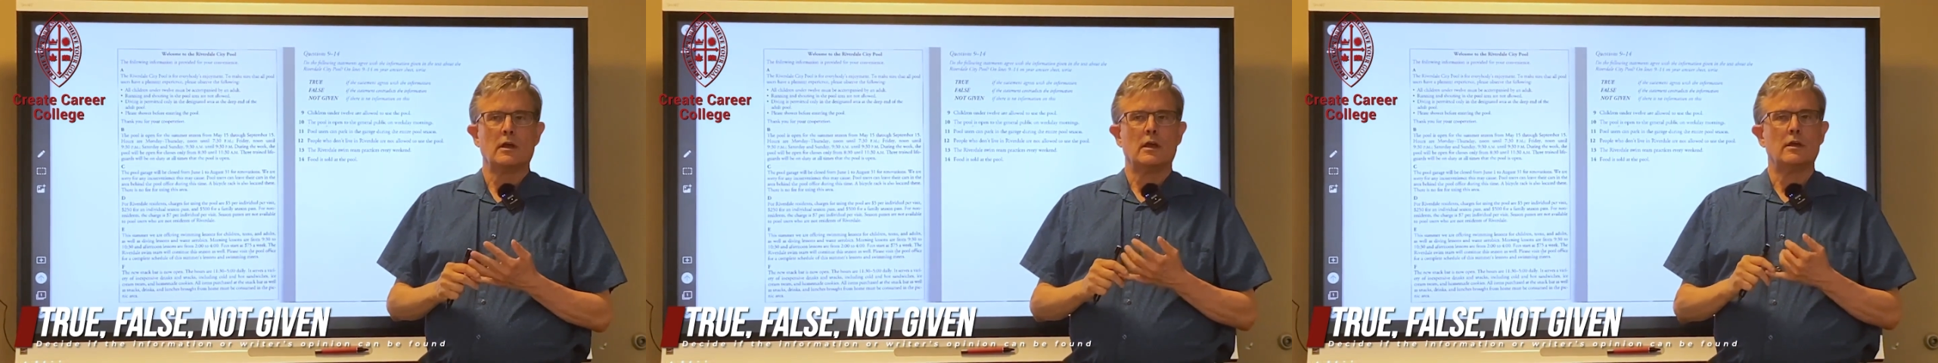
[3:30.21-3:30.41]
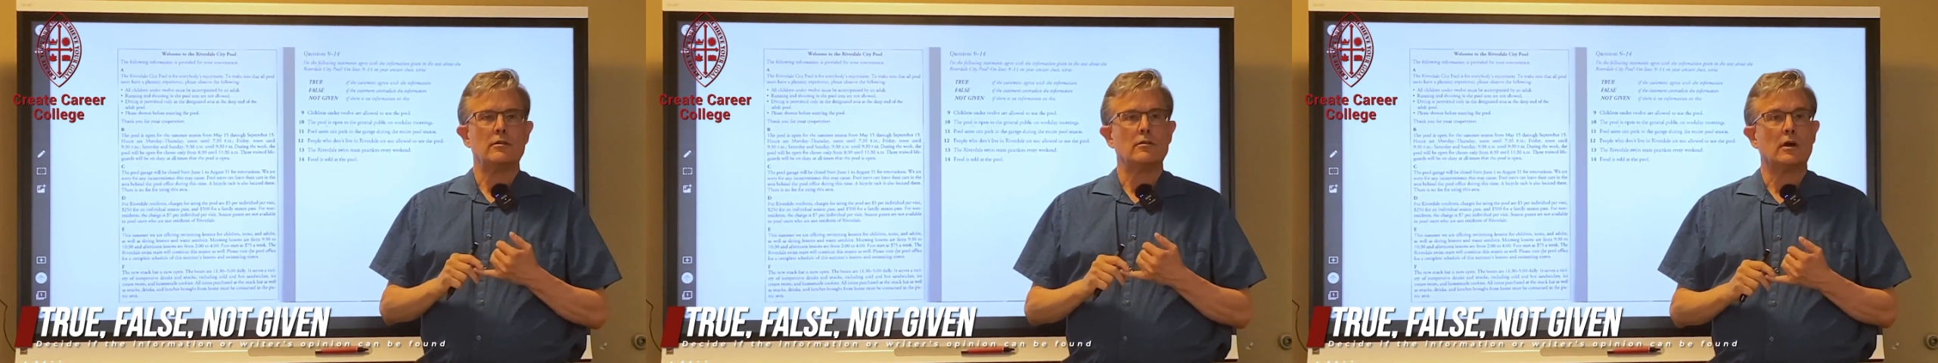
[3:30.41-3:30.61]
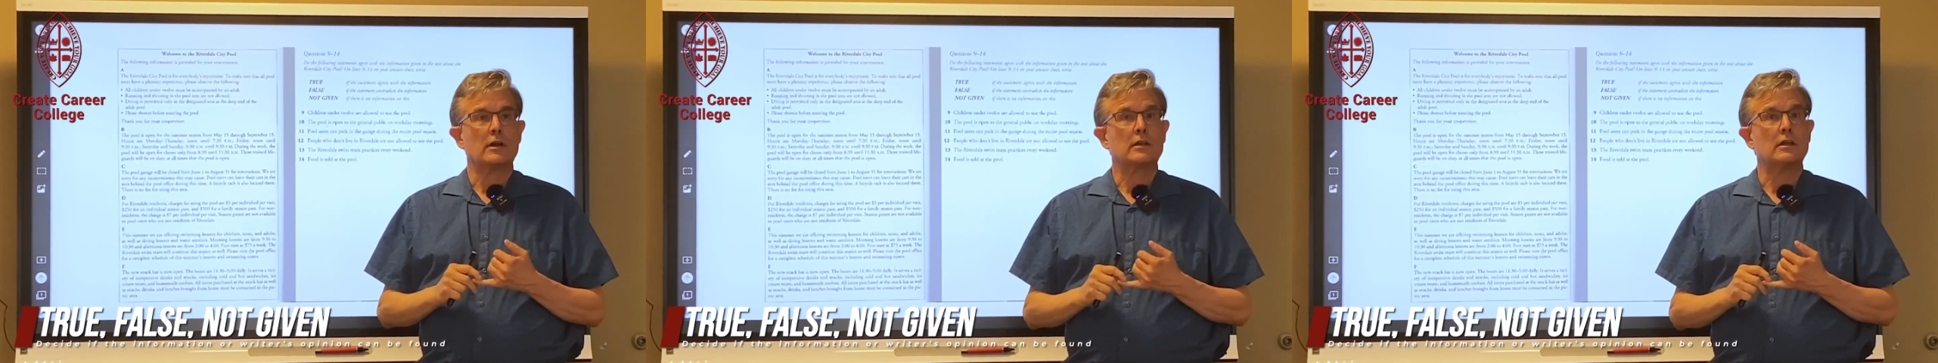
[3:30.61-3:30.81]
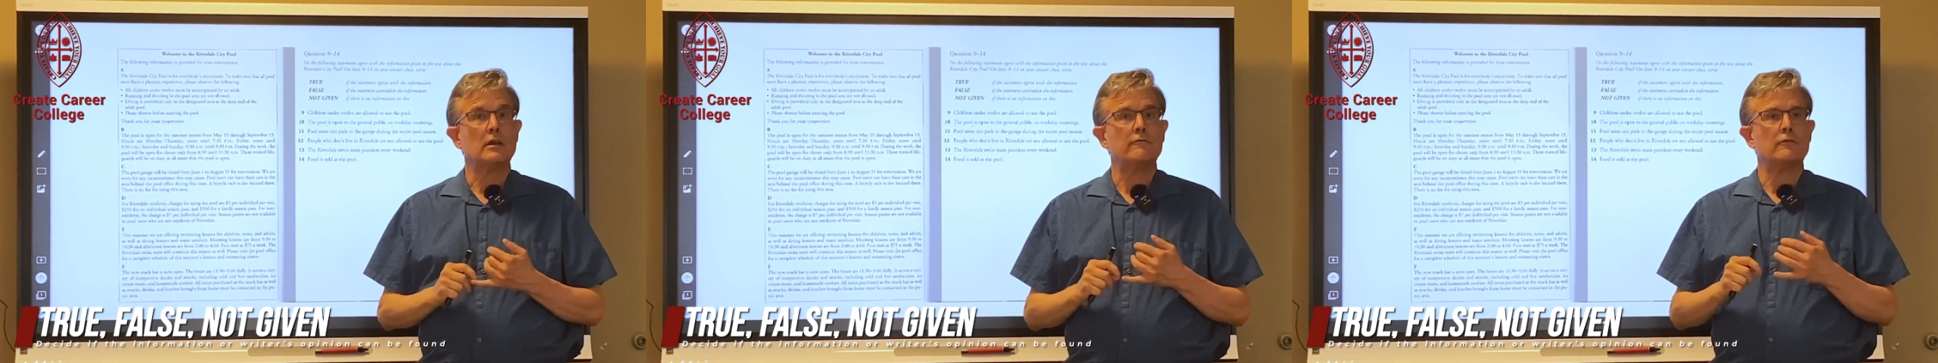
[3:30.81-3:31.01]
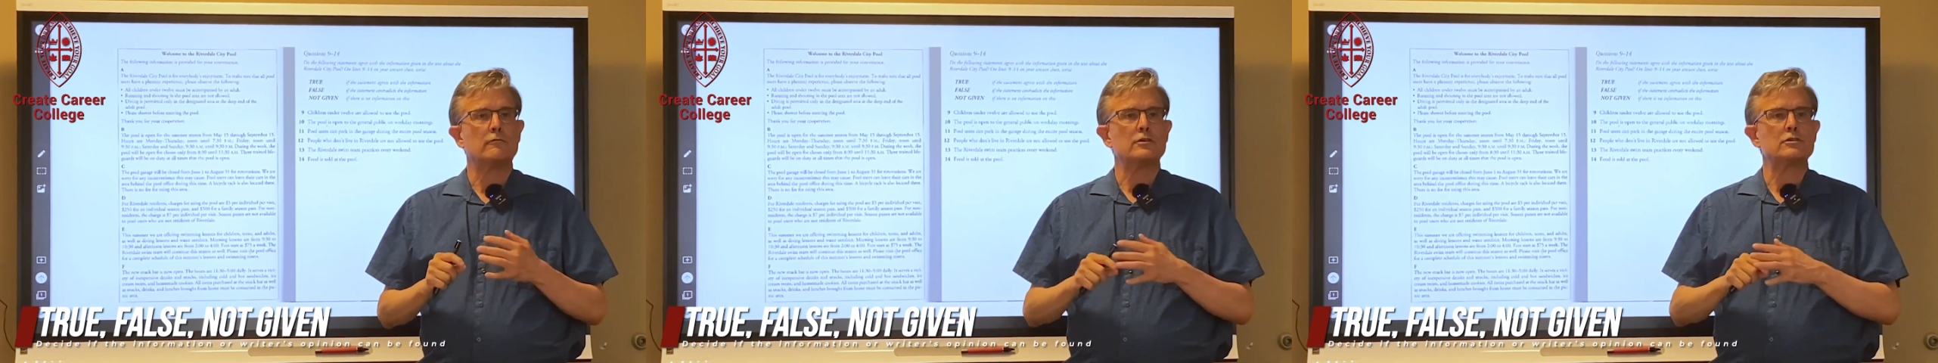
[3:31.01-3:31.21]
and not
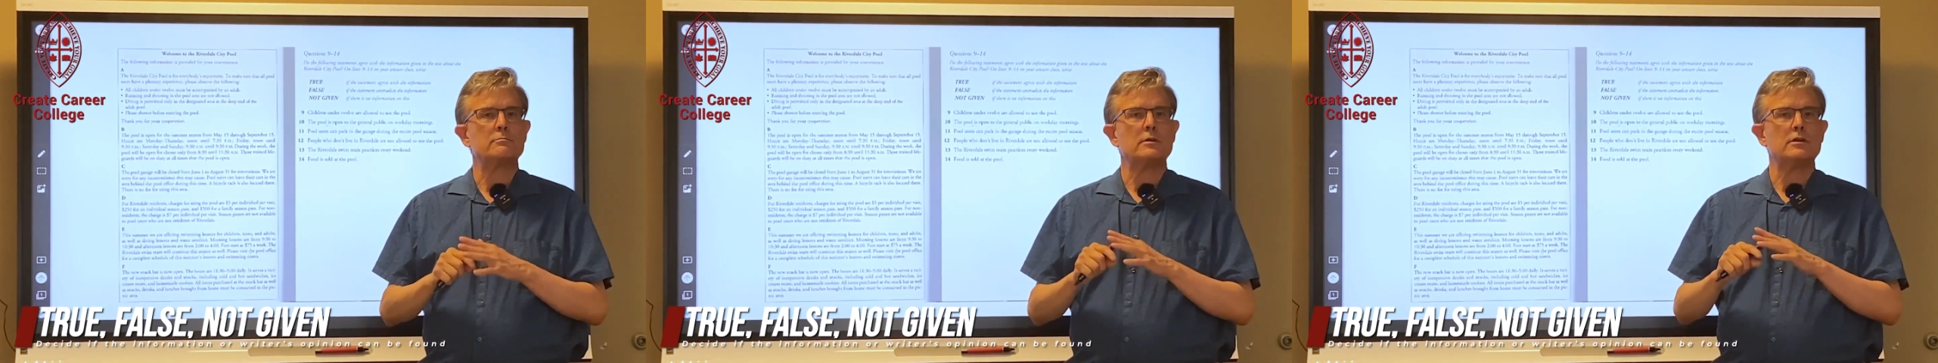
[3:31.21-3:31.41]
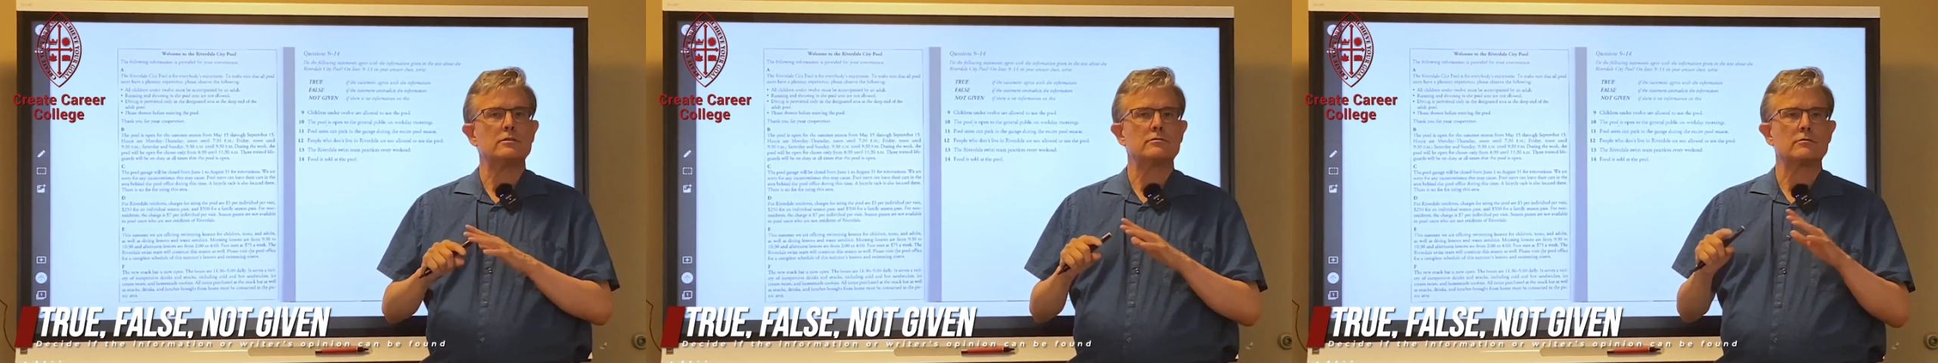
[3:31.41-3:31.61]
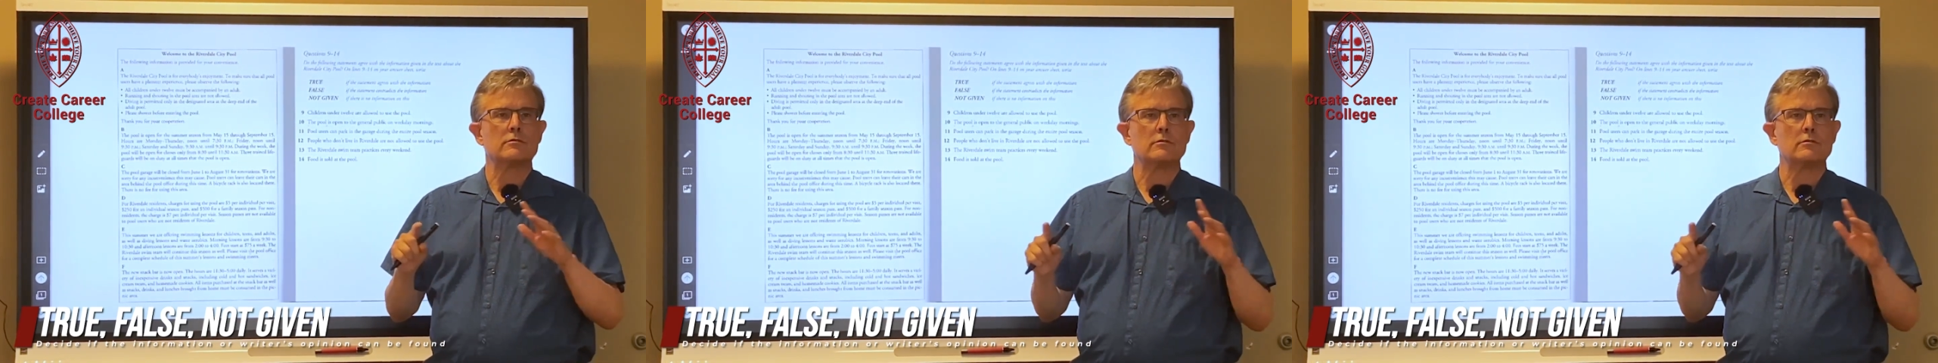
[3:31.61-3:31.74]
given, which means they're